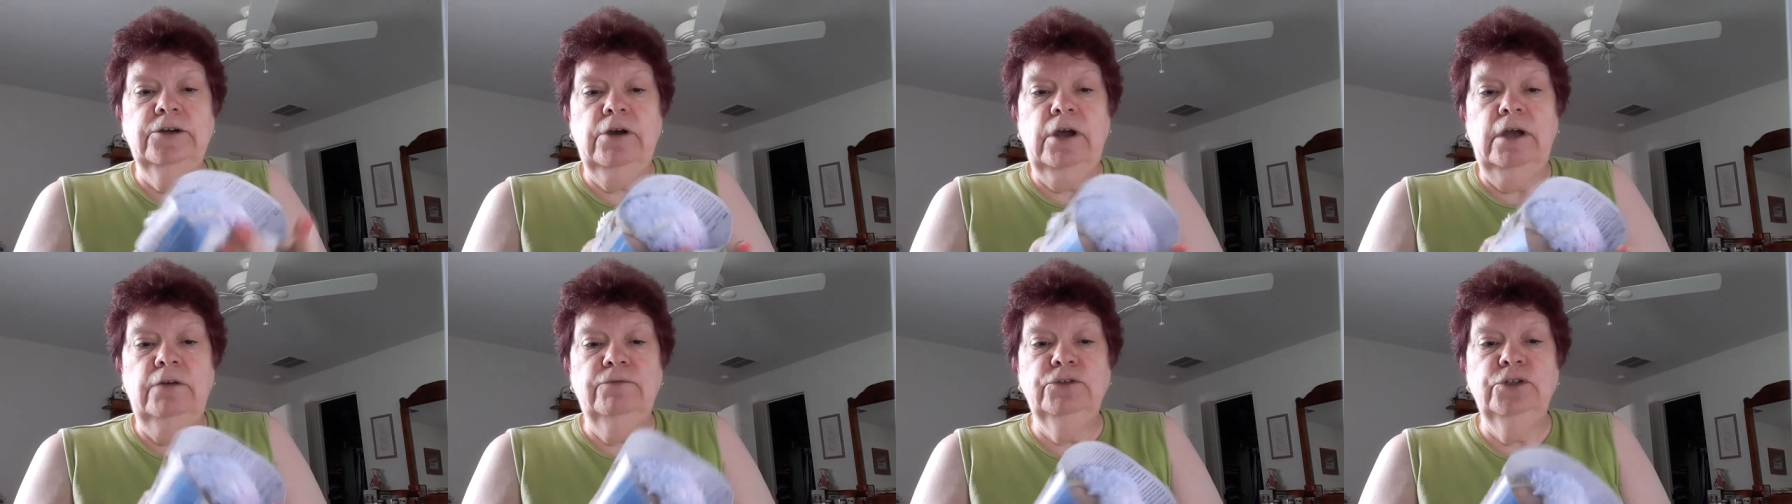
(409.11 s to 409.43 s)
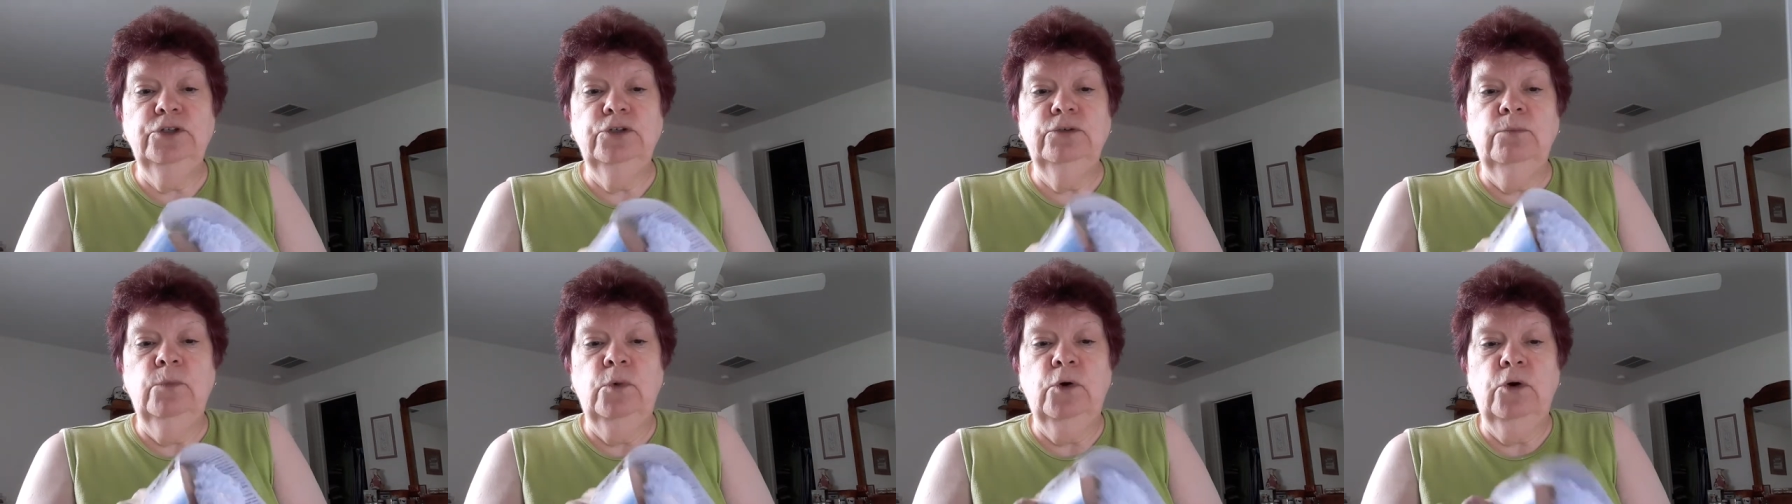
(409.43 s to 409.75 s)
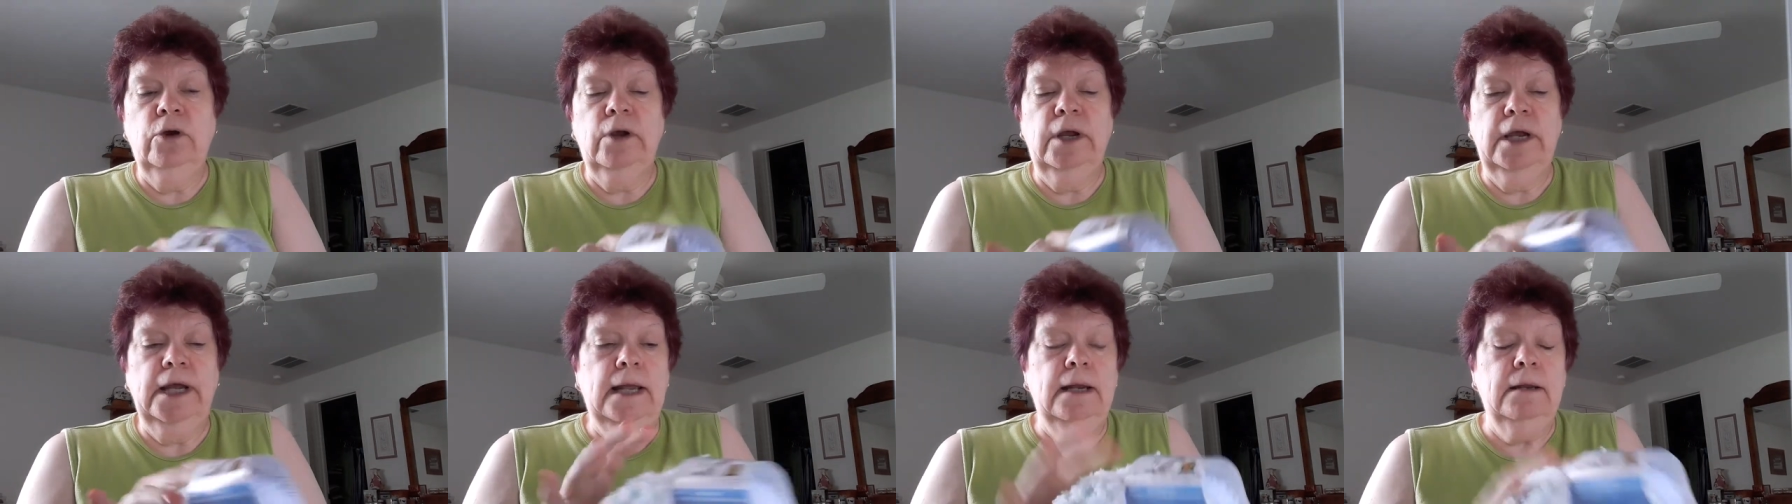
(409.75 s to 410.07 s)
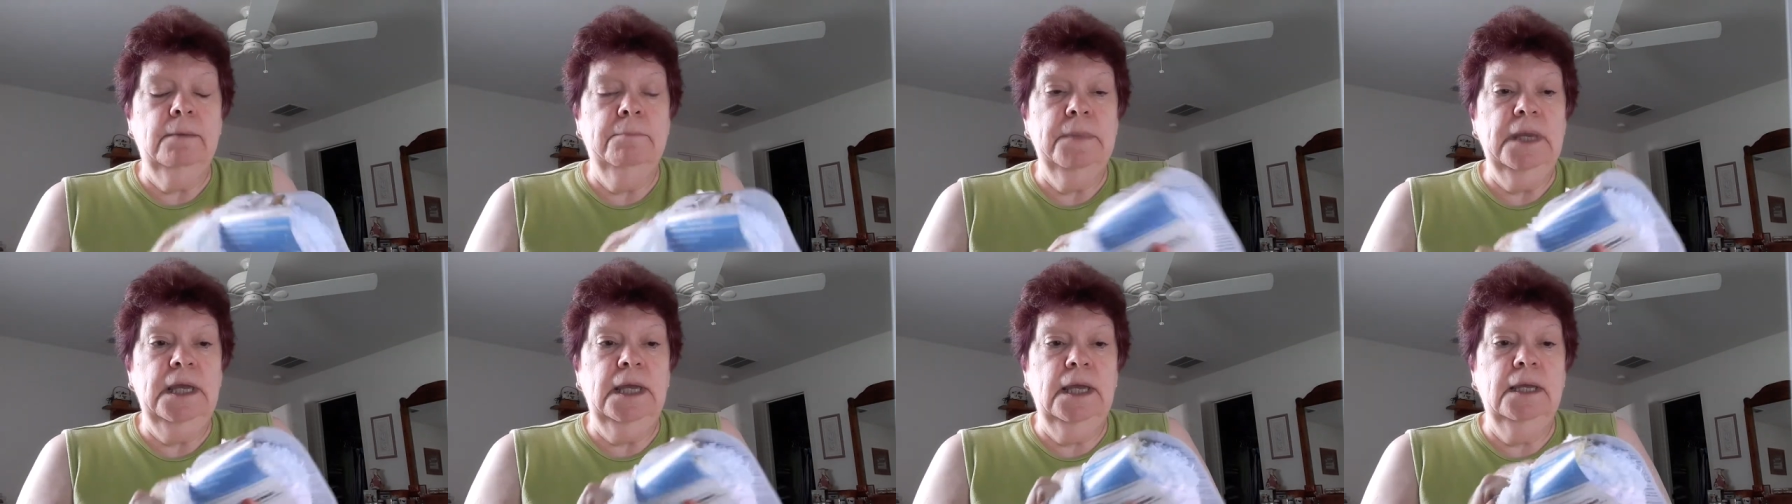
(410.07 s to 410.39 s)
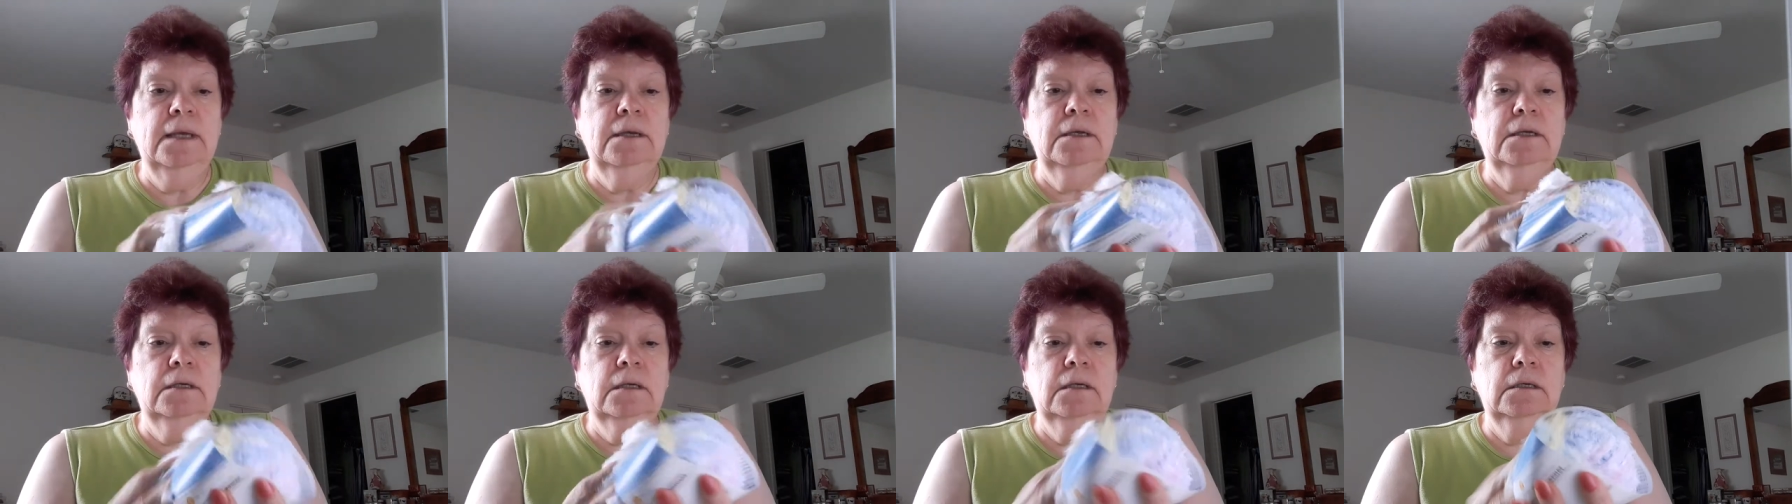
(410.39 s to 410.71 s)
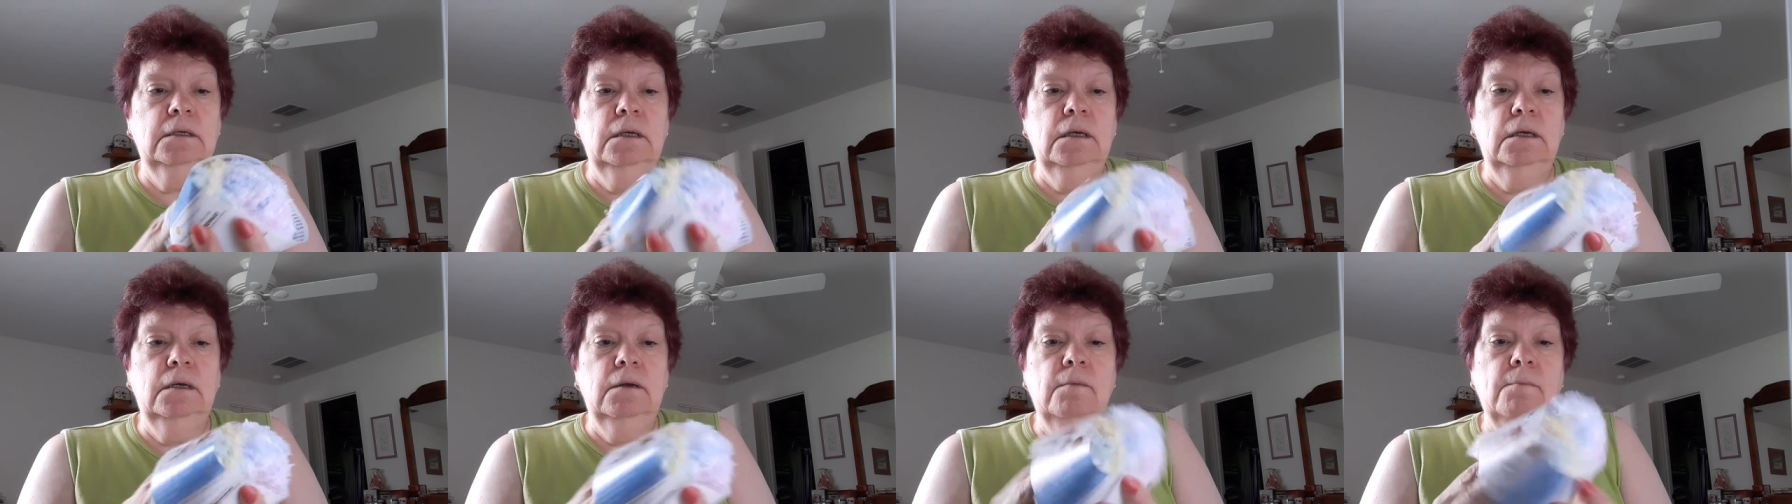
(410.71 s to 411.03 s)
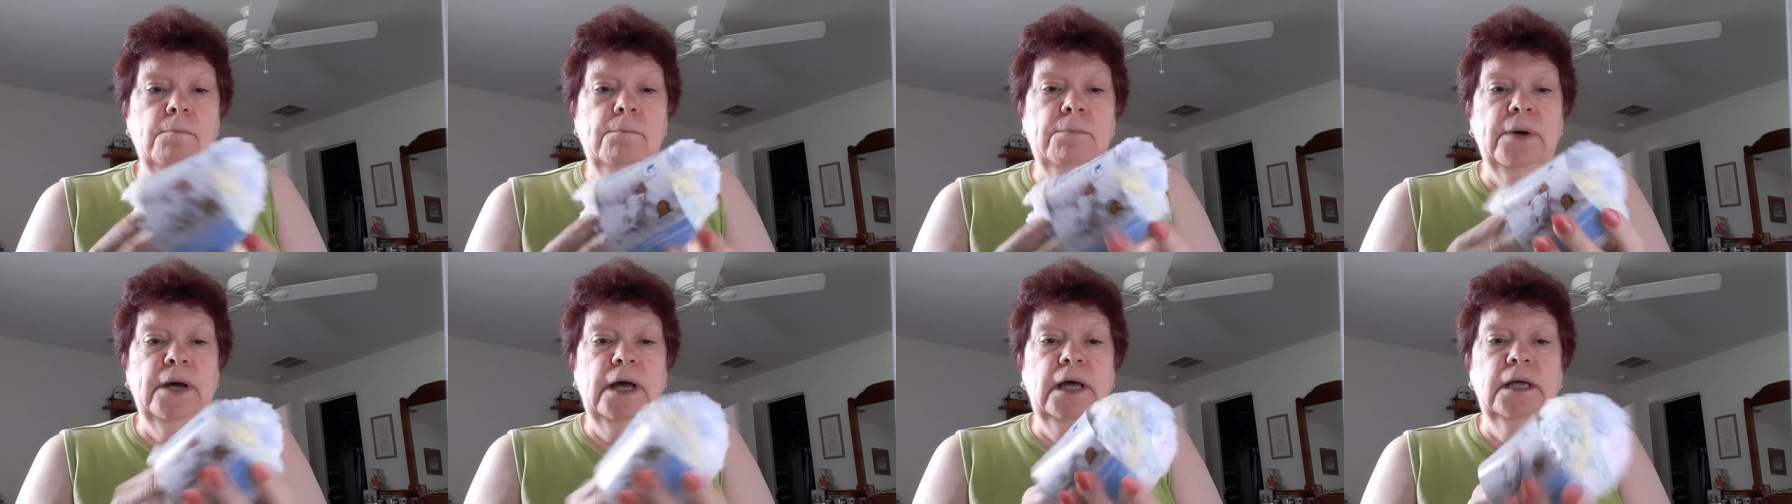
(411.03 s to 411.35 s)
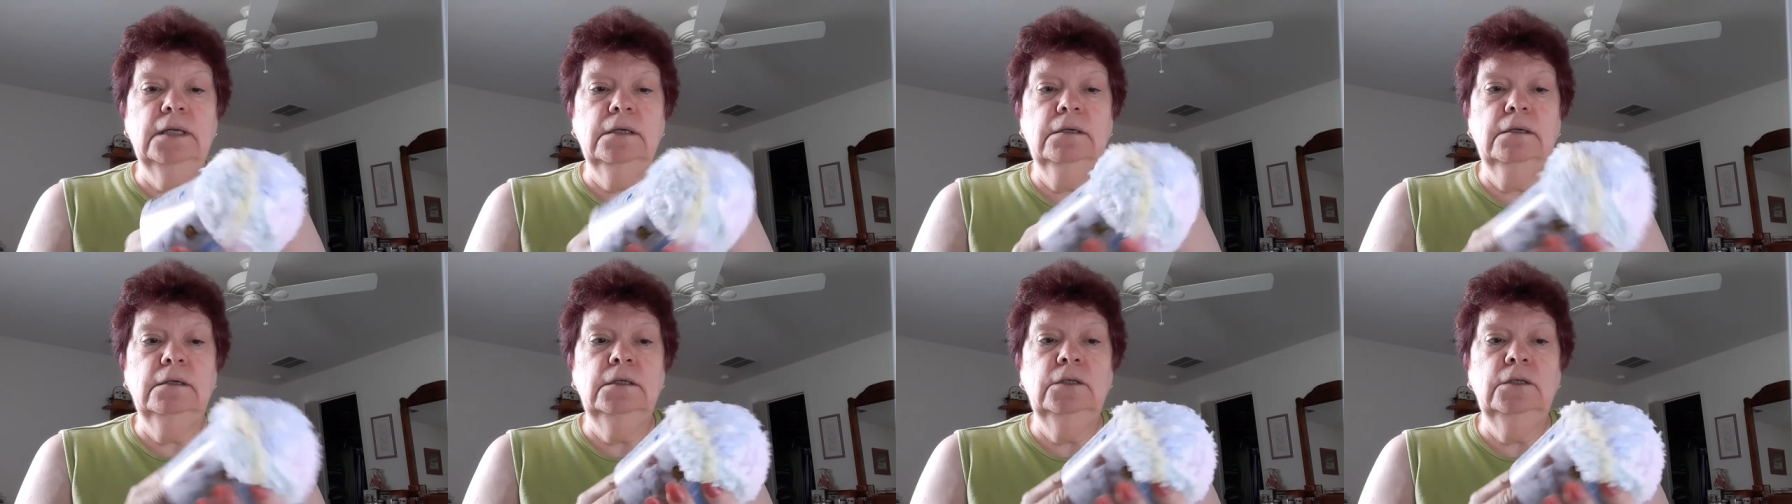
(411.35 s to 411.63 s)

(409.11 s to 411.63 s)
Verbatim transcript: I have two more I gotta make, but